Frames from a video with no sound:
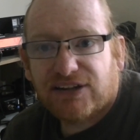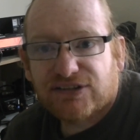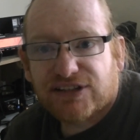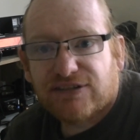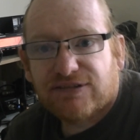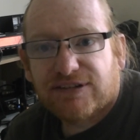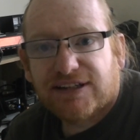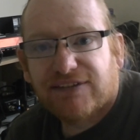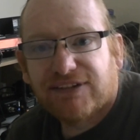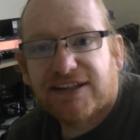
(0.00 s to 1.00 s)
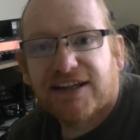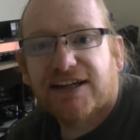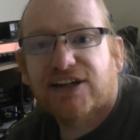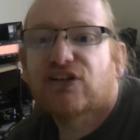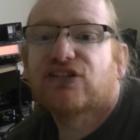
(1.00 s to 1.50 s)
also, given
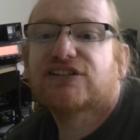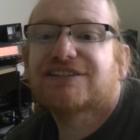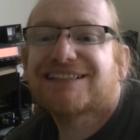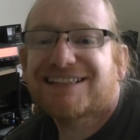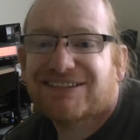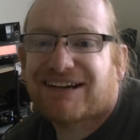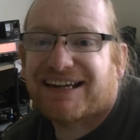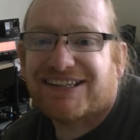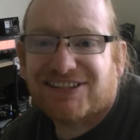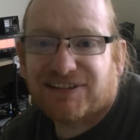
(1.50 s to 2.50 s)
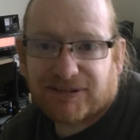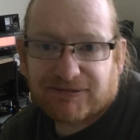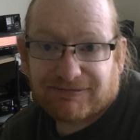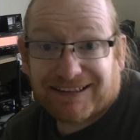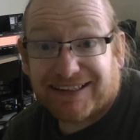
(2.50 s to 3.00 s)
the current
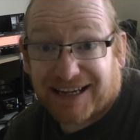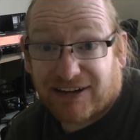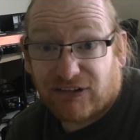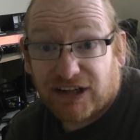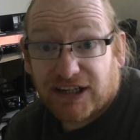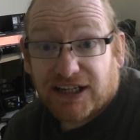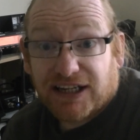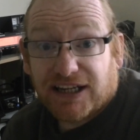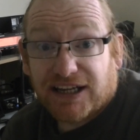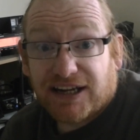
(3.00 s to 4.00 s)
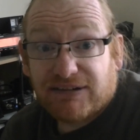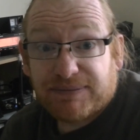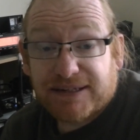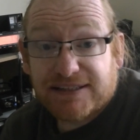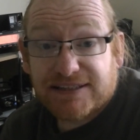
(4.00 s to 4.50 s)
situation right now,
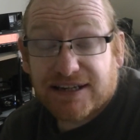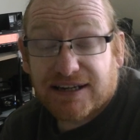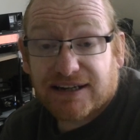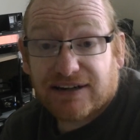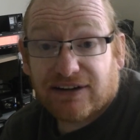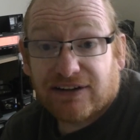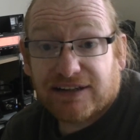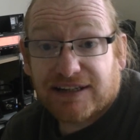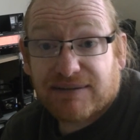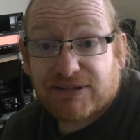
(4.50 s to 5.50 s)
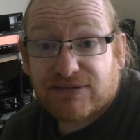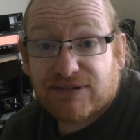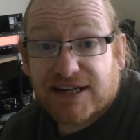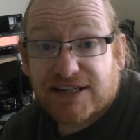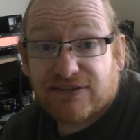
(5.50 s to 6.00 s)
repeater on the amateur
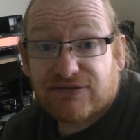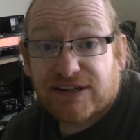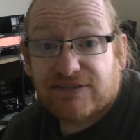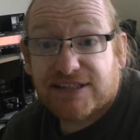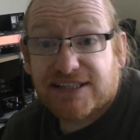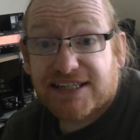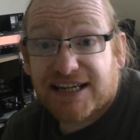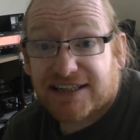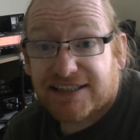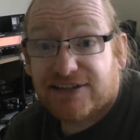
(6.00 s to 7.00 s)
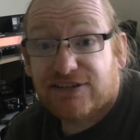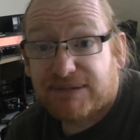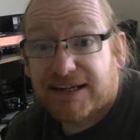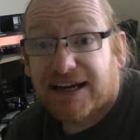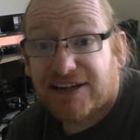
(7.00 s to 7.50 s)
radio frequencies is actually going to
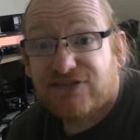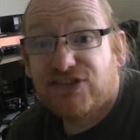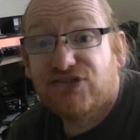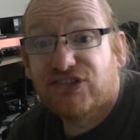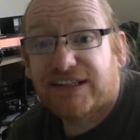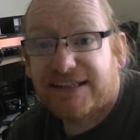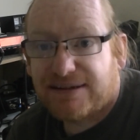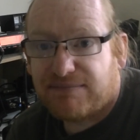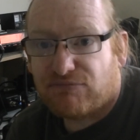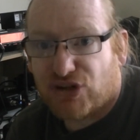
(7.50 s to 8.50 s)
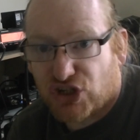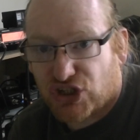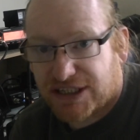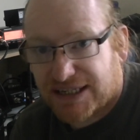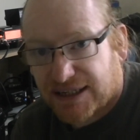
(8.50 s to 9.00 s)
be kind of useful in an
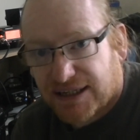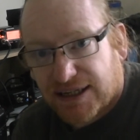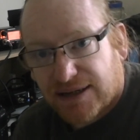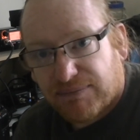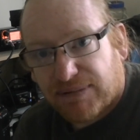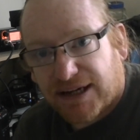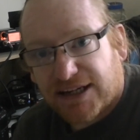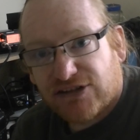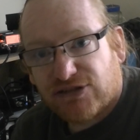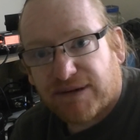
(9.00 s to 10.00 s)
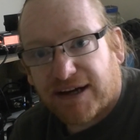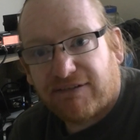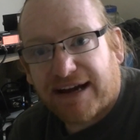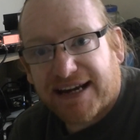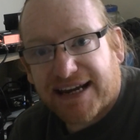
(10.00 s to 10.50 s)
emergency, used by
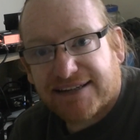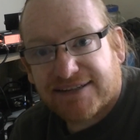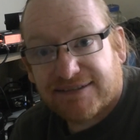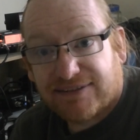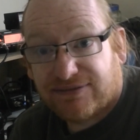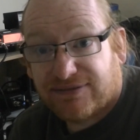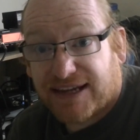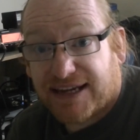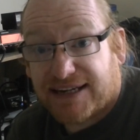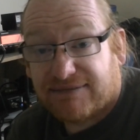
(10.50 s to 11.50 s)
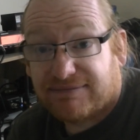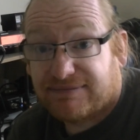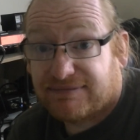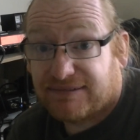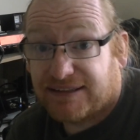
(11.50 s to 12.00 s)
Raynet if they
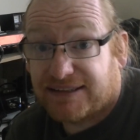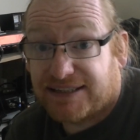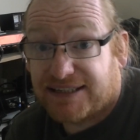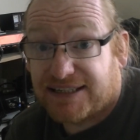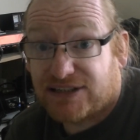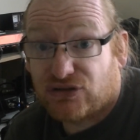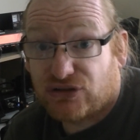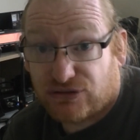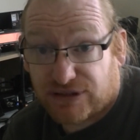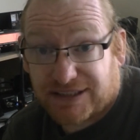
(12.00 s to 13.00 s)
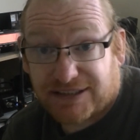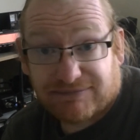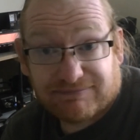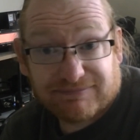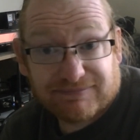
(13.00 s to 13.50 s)
need to use it.
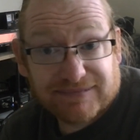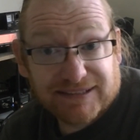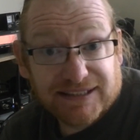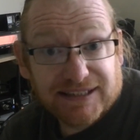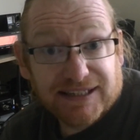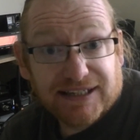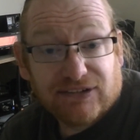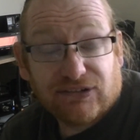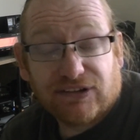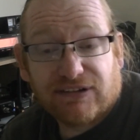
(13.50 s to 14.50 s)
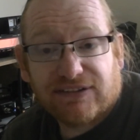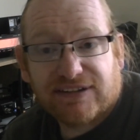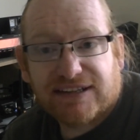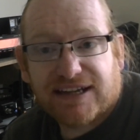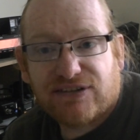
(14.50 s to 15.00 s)
Although I
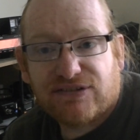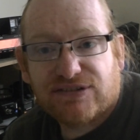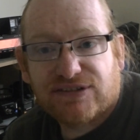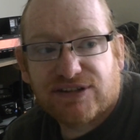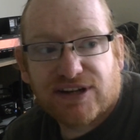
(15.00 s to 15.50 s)
think they use